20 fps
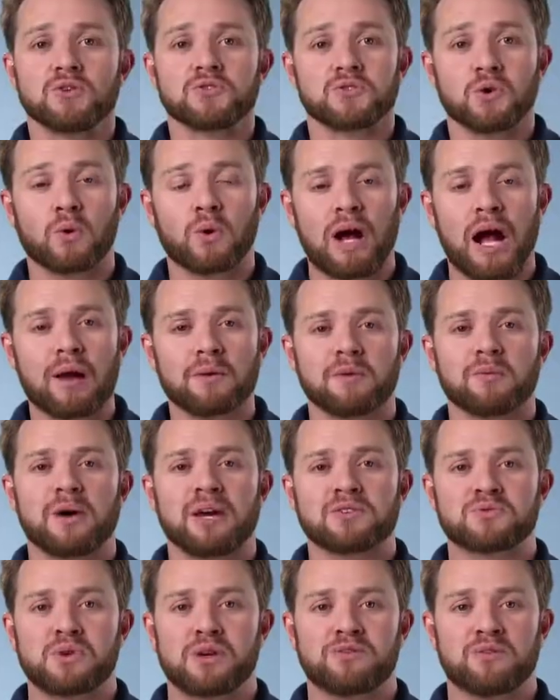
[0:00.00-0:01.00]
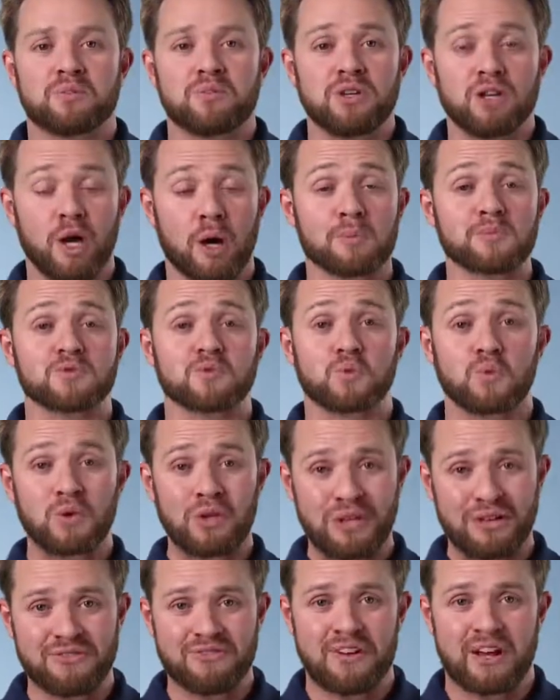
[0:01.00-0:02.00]
So where optimized roughing becomes
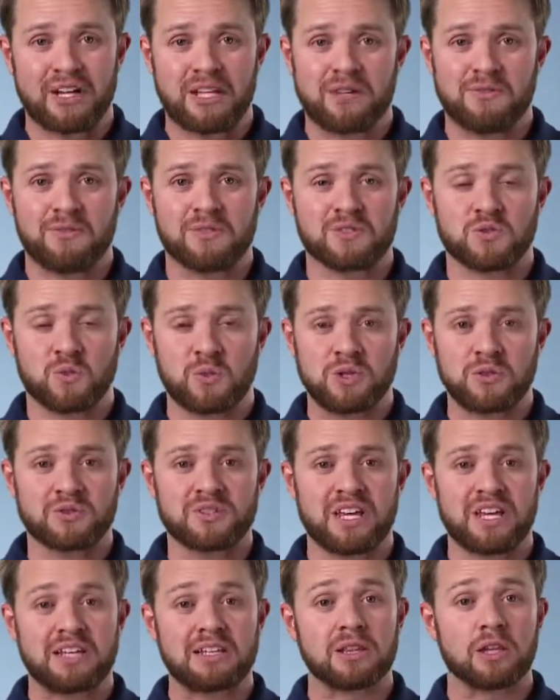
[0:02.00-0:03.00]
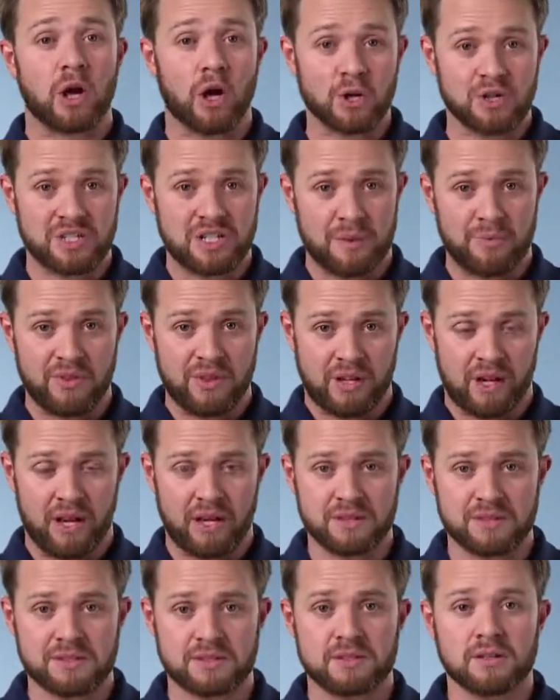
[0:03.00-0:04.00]
really effective is when you take large depth of
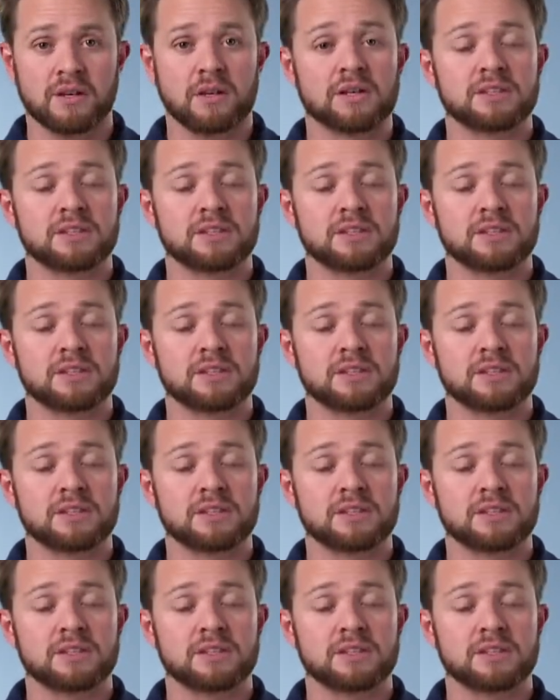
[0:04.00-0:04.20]
cuts.